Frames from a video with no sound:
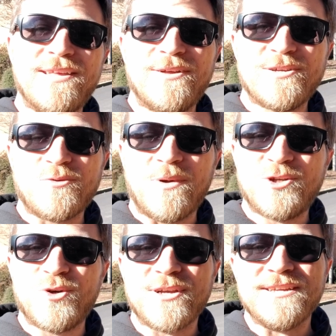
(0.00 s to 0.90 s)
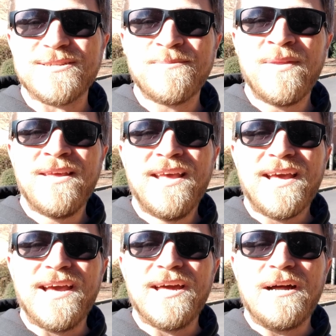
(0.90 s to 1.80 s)
there. That's where my truck is.
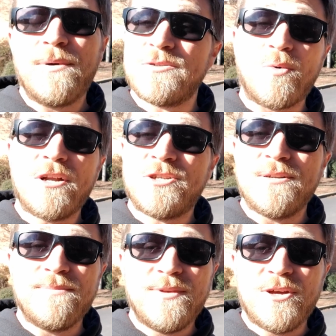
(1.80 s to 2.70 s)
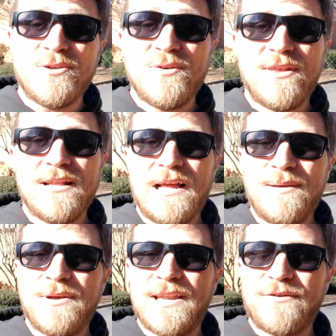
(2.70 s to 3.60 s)
And I was watching them, you know, do the
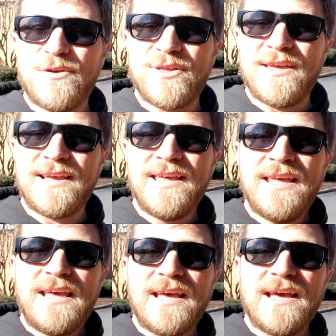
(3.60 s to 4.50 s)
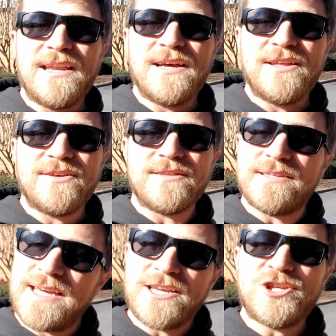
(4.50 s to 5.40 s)
alignment and everything. And the
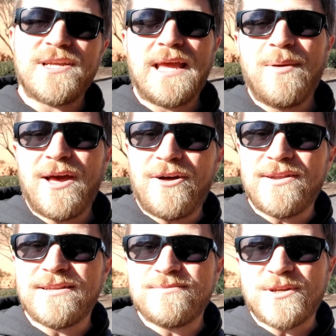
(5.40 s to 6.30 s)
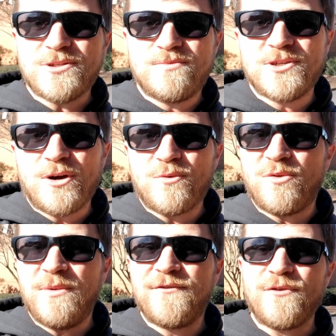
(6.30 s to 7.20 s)
technician came out and talked
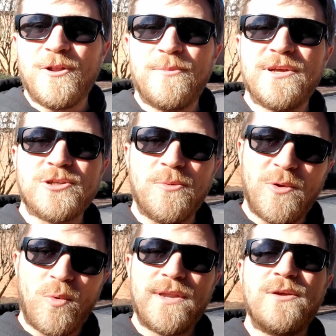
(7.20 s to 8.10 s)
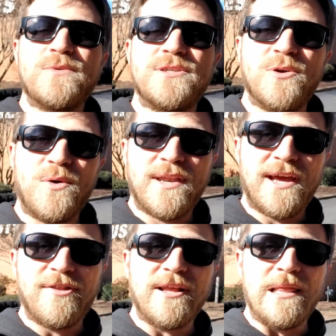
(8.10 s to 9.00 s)
with me for a little bit, told me what he was doing,
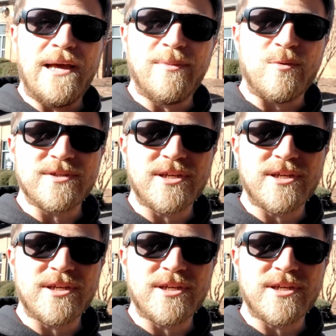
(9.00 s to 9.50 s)
how the alignment was